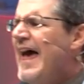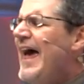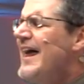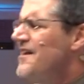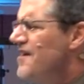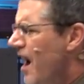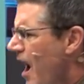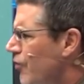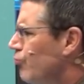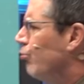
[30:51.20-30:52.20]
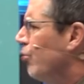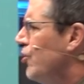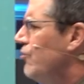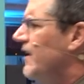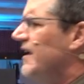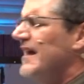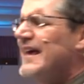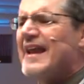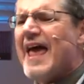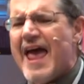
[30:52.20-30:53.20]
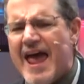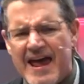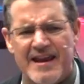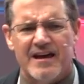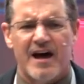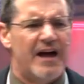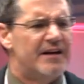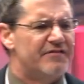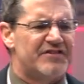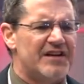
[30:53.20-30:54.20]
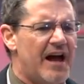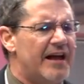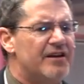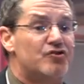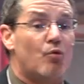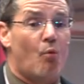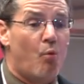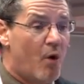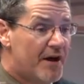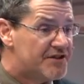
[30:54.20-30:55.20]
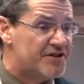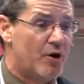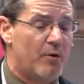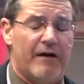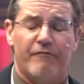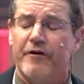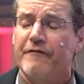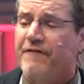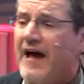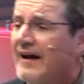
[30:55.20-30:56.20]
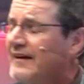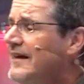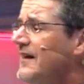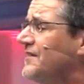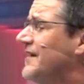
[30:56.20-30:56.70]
and not rooted in any kind of science whatsoever. In fact, it is